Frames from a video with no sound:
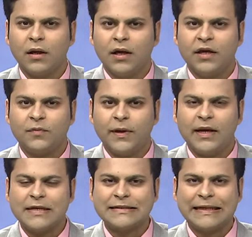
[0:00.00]

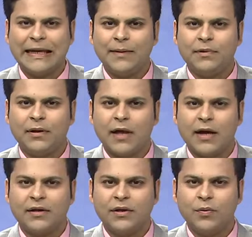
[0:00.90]
Israel has claimed
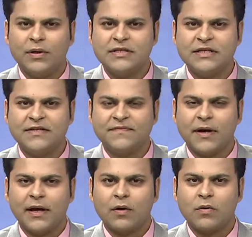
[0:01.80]
that UN
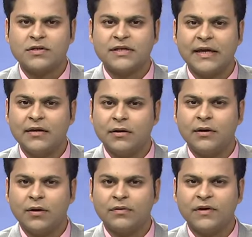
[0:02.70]
ceasefire calls
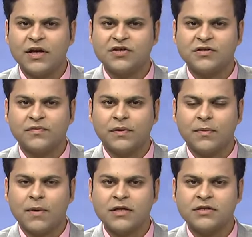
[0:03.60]
hindered negotiations with
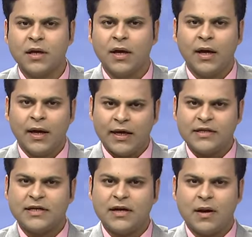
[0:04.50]
Hamas. It said